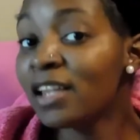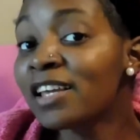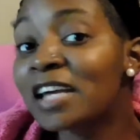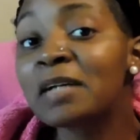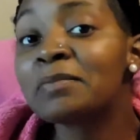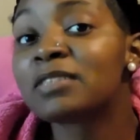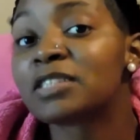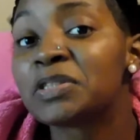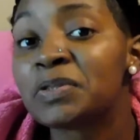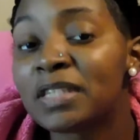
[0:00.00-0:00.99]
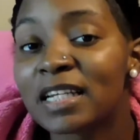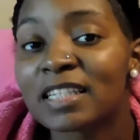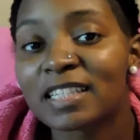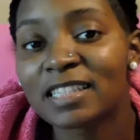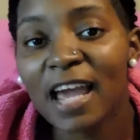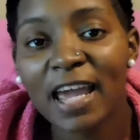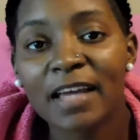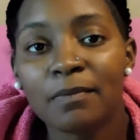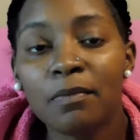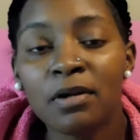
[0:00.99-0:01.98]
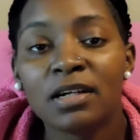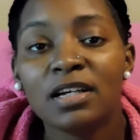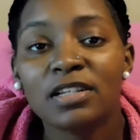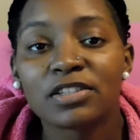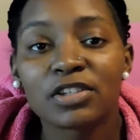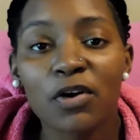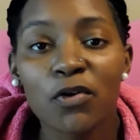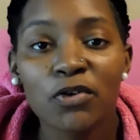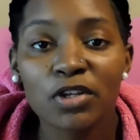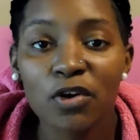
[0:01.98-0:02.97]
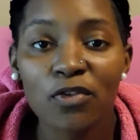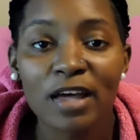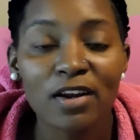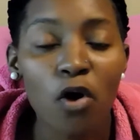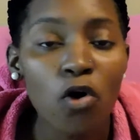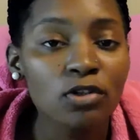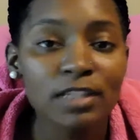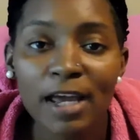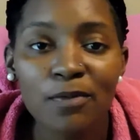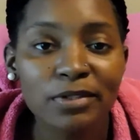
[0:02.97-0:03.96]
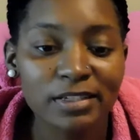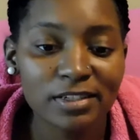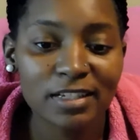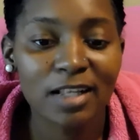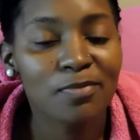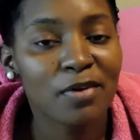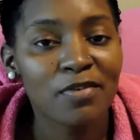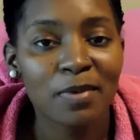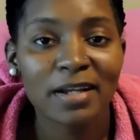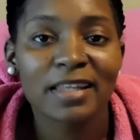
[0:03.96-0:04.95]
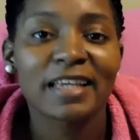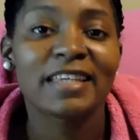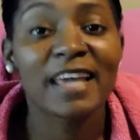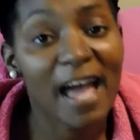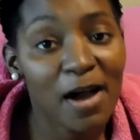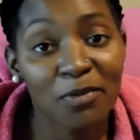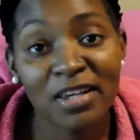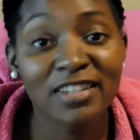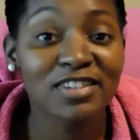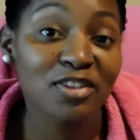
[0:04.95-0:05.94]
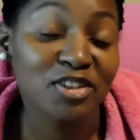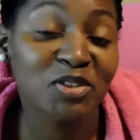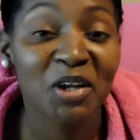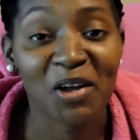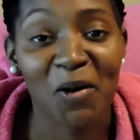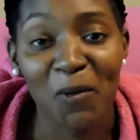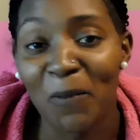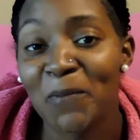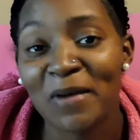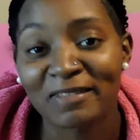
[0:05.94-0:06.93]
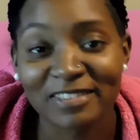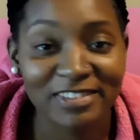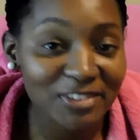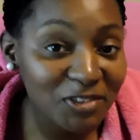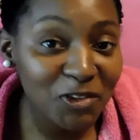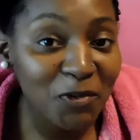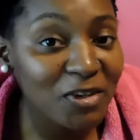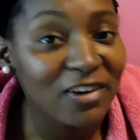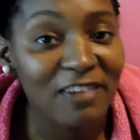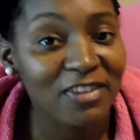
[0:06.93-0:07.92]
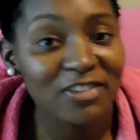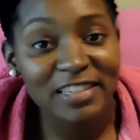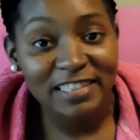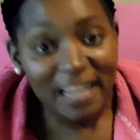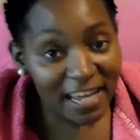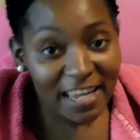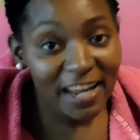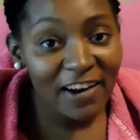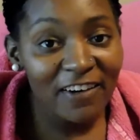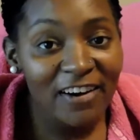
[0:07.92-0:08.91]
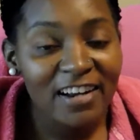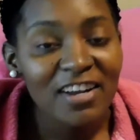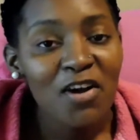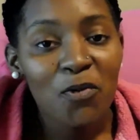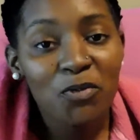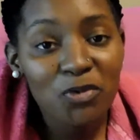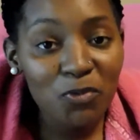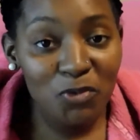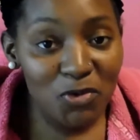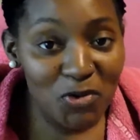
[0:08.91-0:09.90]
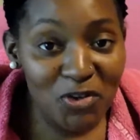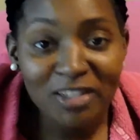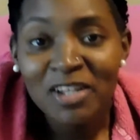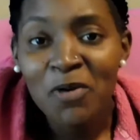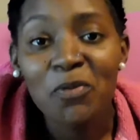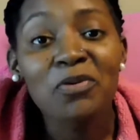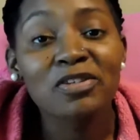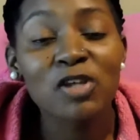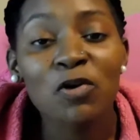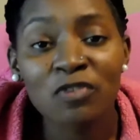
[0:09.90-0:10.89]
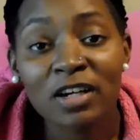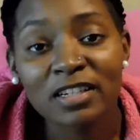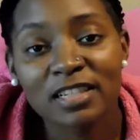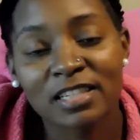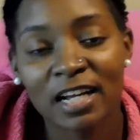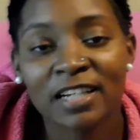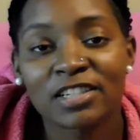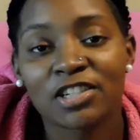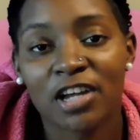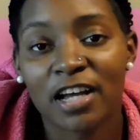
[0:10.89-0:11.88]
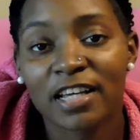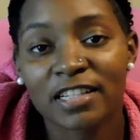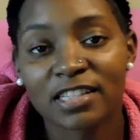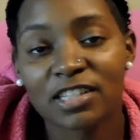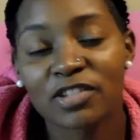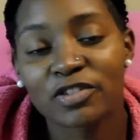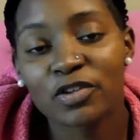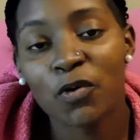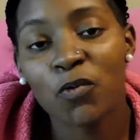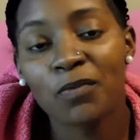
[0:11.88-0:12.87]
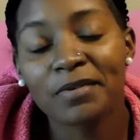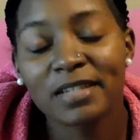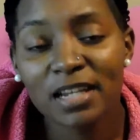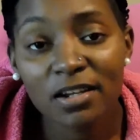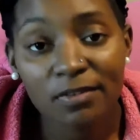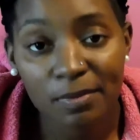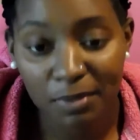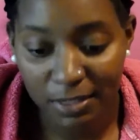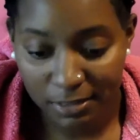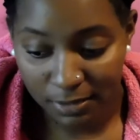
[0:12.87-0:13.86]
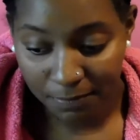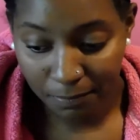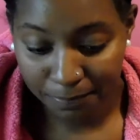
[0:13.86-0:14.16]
And it comes to the end of the day. So, you know, that whole day, we're just gonna tell everybody, like, yeah, we get to go straight home after school. We don't have to go to daycare. Woo, woo. We were so fucking excited, you guys. So when we did get on the bus